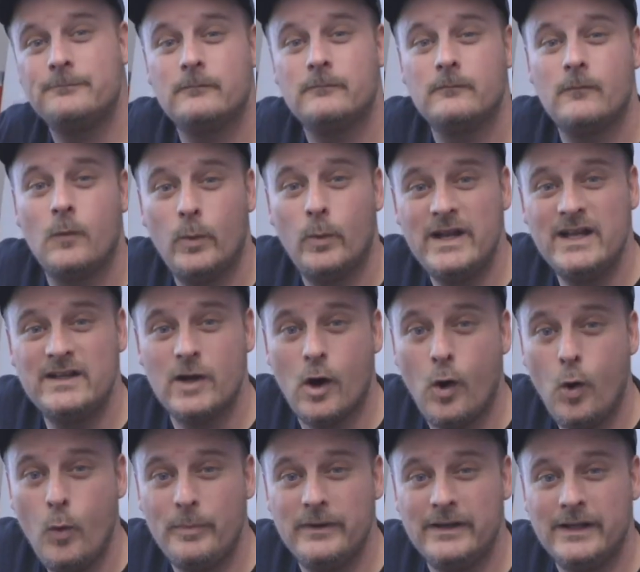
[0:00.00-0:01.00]
we need to
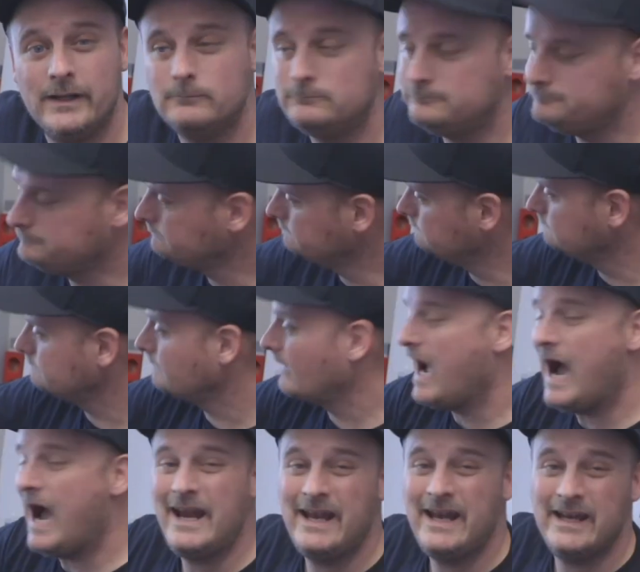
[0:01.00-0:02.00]
open it. I
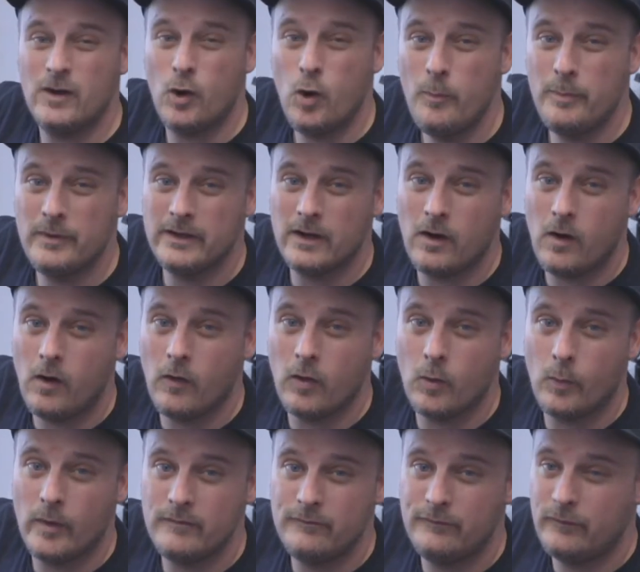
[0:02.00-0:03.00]
didn't open it all the way
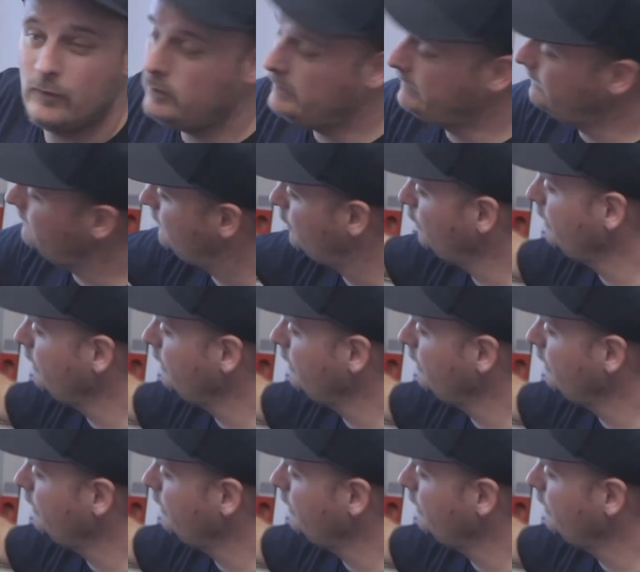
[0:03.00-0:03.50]
fully. The only